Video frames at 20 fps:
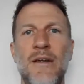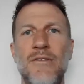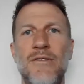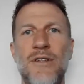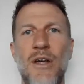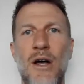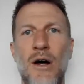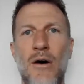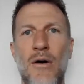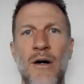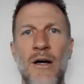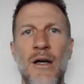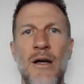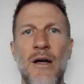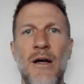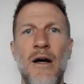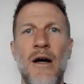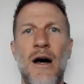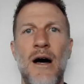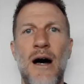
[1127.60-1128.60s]
So
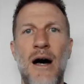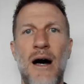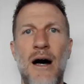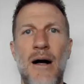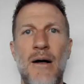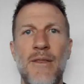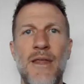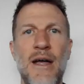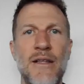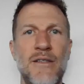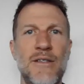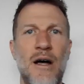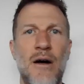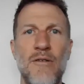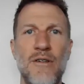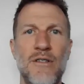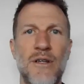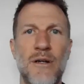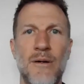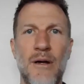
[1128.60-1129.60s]
that's
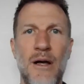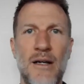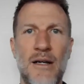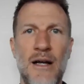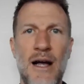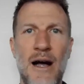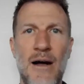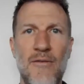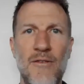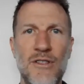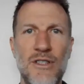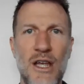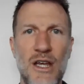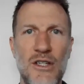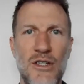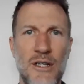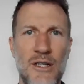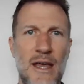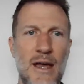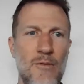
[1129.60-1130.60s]
always a
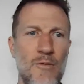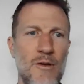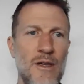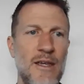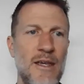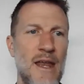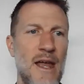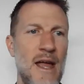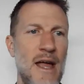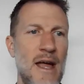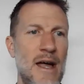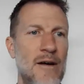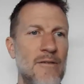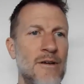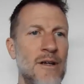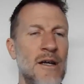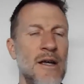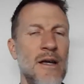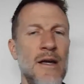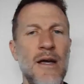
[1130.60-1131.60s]
conversation that we can
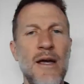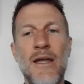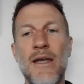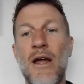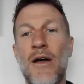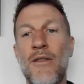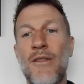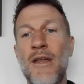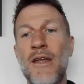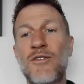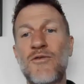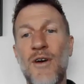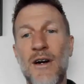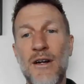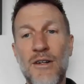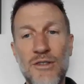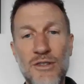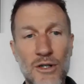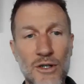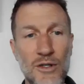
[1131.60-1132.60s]
have. Now, then as
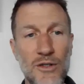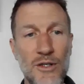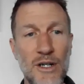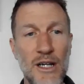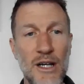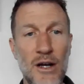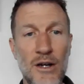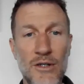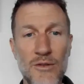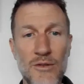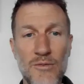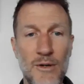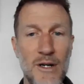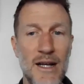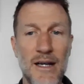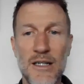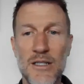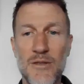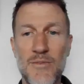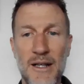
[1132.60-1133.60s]
far as surgery goes, we're
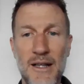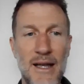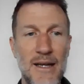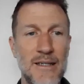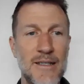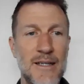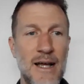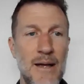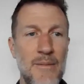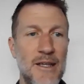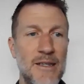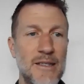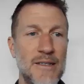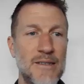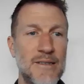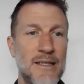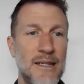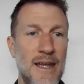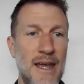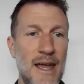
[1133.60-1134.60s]
not going to spend a lot of time on
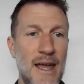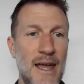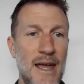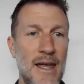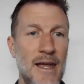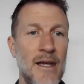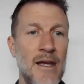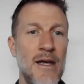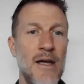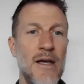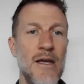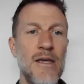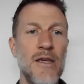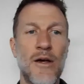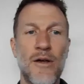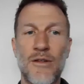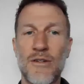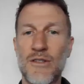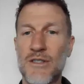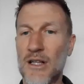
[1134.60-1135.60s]
this today.
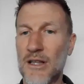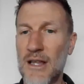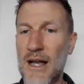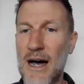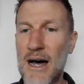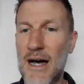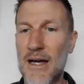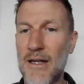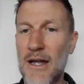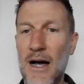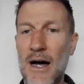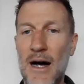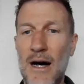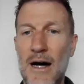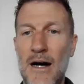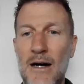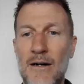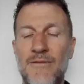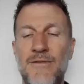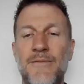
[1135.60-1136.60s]
There's a lot
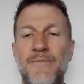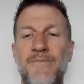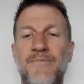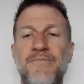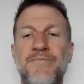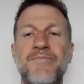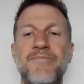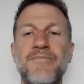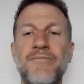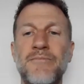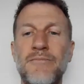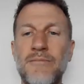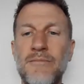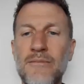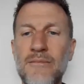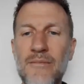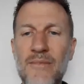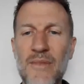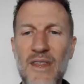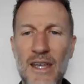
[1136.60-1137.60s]
of
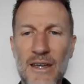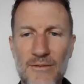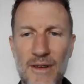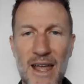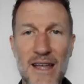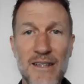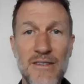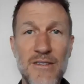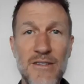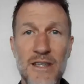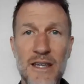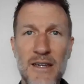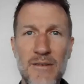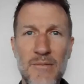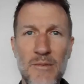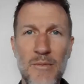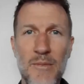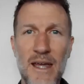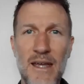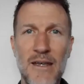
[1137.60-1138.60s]
advances that
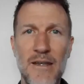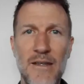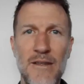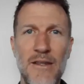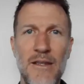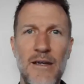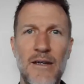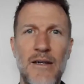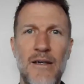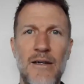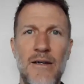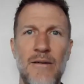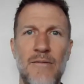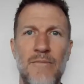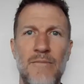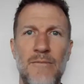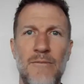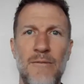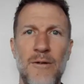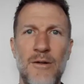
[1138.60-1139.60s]
have been made in the
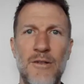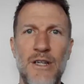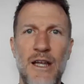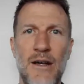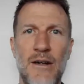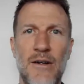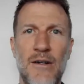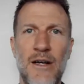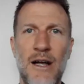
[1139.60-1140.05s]
rotator